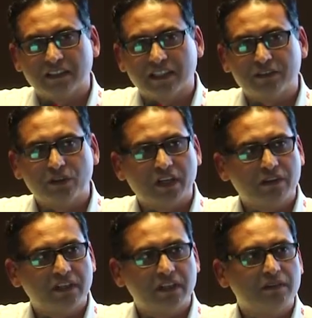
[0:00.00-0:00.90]
As you are
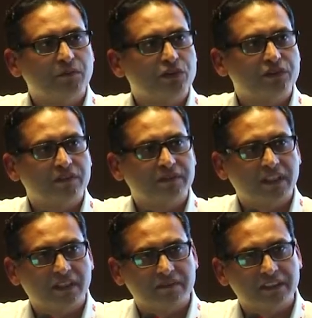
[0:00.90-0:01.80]
aware, in most of
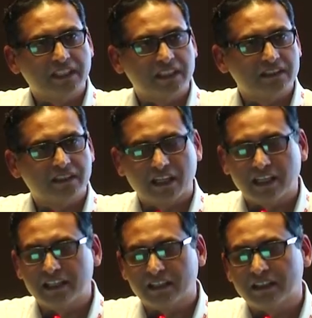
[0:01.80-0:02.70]
the states
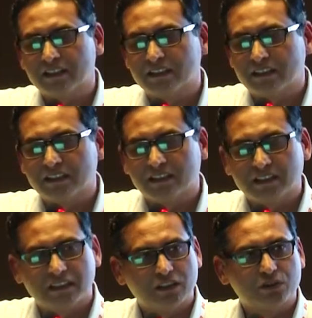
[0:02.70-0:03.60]
earlier,
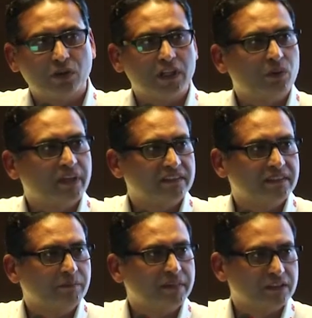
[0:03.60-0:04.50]
the solar were
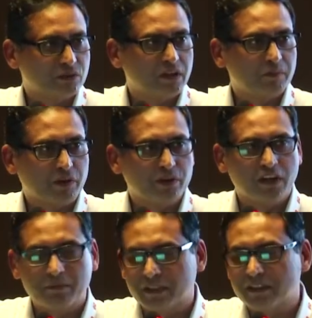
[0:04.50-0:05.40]
exempted, solar module
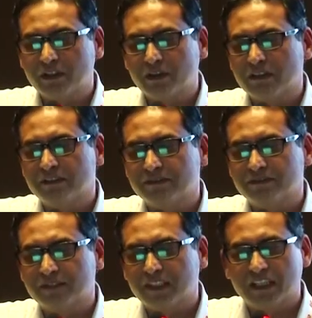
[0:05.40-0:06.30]
in particular.
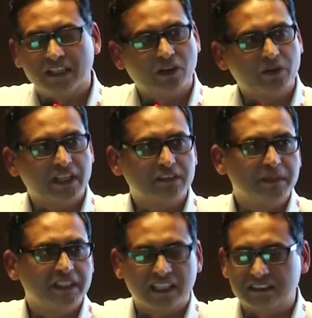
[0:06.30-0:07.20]
Now it has
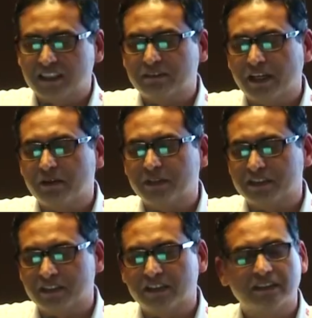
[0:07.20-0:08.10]
been taxed at
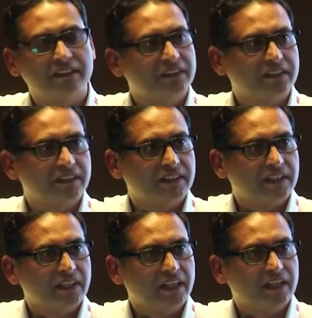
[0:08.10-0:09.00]
5%.
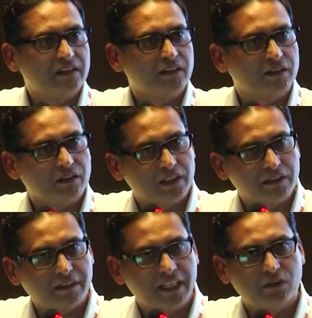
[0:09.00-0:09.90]
And
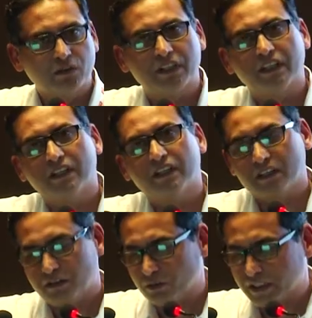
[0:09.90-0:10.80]
if I took a uh,
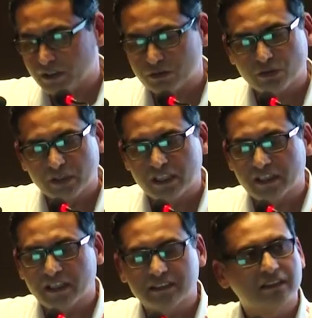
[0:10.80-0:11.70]
look into solar
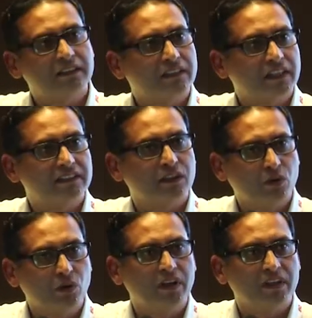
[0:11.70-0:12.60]
as, as a
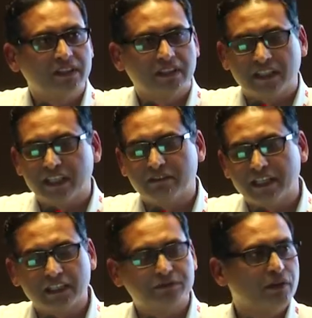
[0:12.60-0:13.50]
whole, it
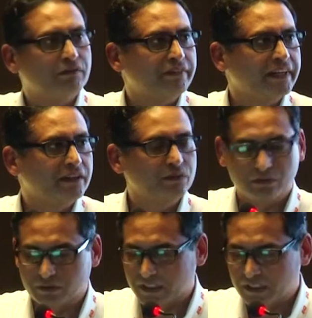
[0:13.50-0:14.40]
varies from 5
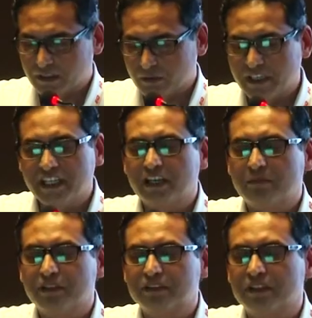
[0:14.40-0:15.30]
to
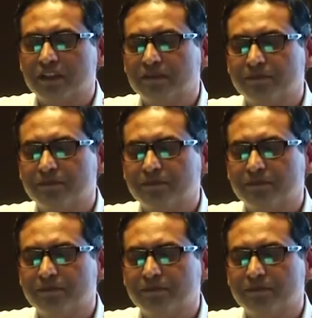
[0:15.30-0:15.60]
28%.